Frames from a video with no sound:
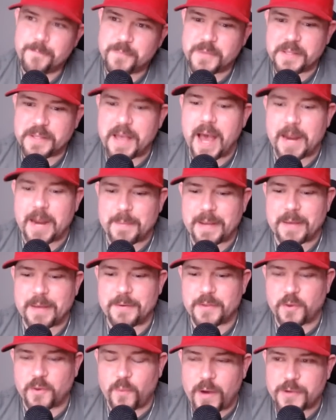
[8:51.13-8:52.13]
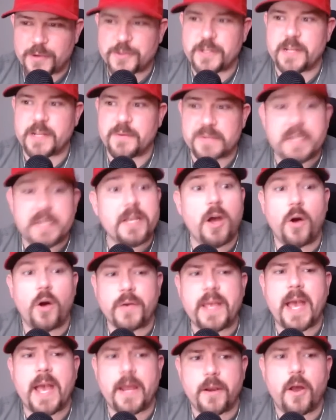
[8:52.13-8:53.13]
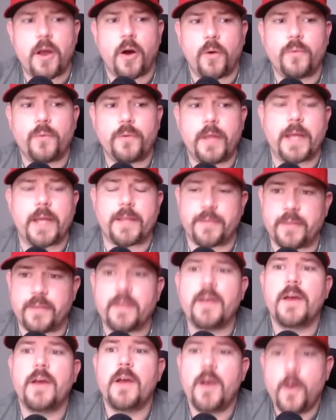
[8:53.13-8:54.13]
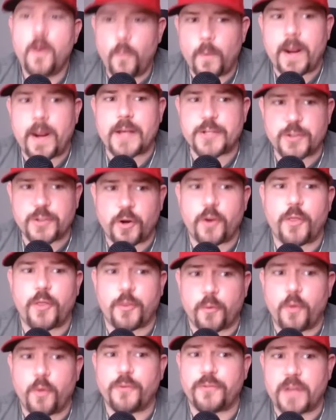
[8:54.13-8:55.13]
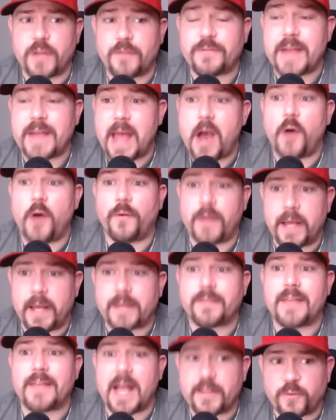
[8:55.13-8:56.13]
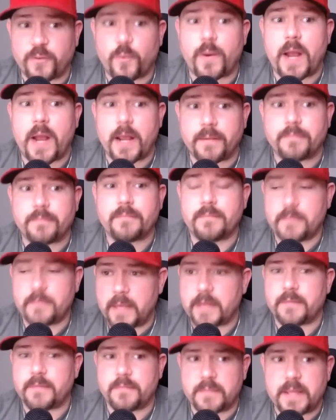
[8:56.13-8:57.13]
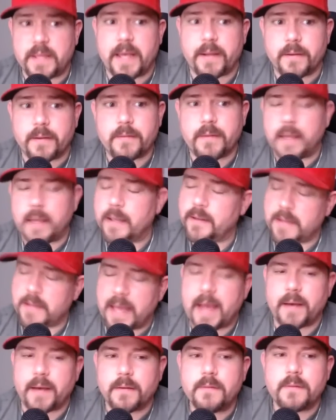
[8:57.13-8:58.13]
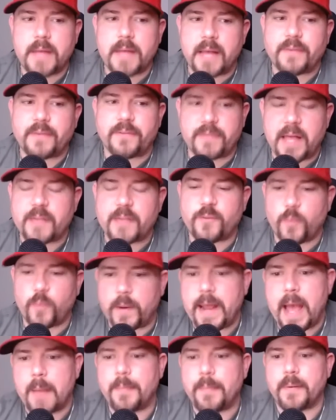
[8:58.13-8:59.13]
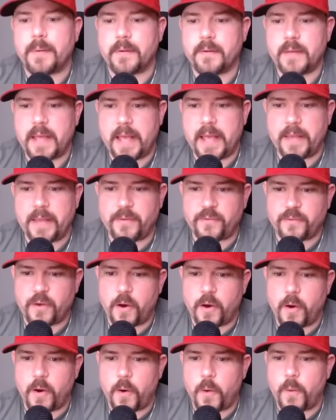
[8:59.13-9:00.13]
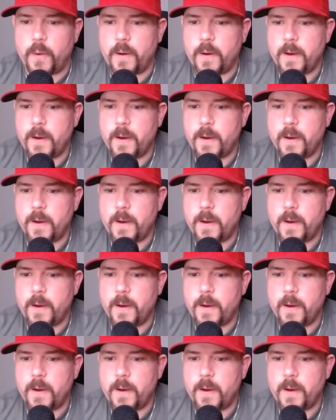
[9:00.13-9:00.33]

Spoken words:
got him again with the question. He was like, oh, yeah, no. Like, when I started throwing stuff down, like, that's when it did. Like, yeah, that's what happened. And so